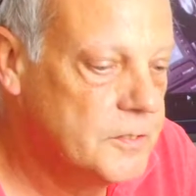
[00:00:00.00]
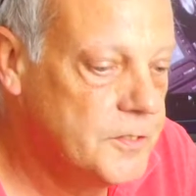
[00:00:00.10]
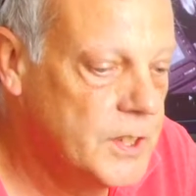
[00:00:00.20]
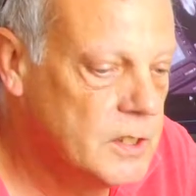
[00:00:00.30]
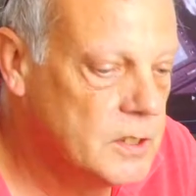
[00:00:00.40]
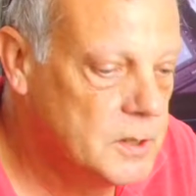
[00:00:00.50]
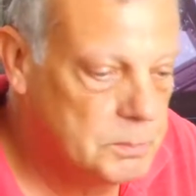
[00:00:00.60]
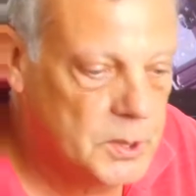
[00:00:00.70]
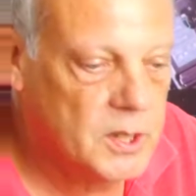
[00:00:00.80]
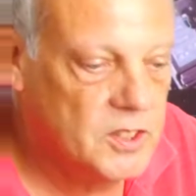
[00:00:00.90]
fairly
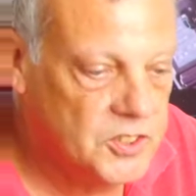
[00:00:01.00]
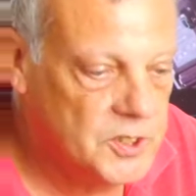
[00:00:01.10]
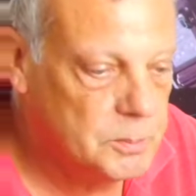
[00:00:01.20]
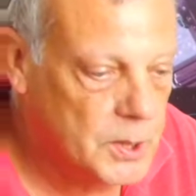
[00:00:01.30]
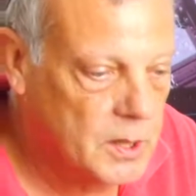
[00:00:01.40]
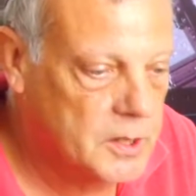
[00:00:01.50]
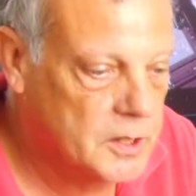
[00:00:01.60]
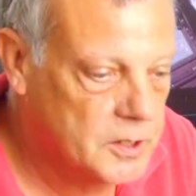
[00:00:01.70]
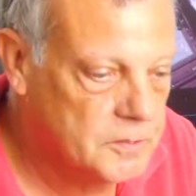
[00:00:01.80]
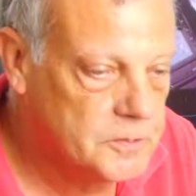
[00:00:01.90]
pricey
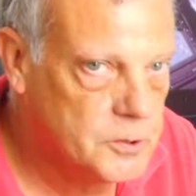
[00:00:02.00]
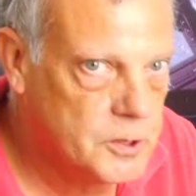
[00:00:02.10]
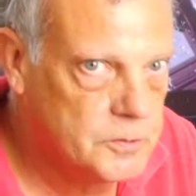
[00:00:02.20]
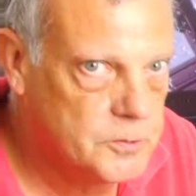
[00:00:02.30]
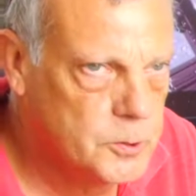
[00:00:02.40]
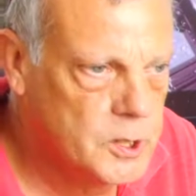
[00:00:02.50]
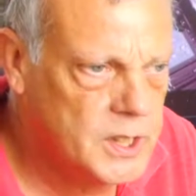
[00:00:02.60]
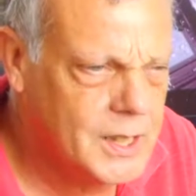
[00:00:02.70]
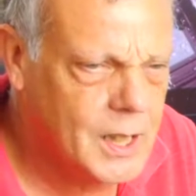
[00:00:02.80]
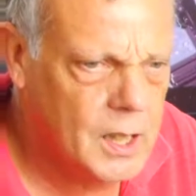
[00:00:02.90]
product at
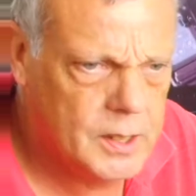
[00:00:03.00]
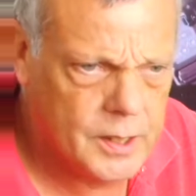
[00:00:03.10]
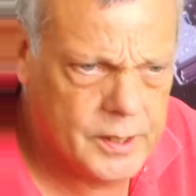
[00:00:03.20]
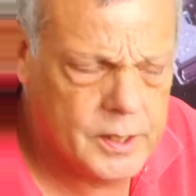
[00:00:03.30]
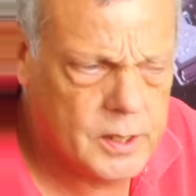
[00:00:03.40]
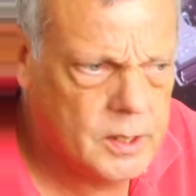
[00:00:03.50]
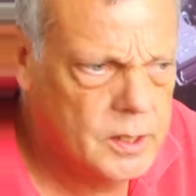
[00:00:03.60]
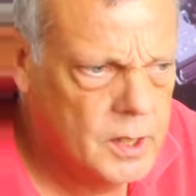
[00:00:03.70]
$449, I think.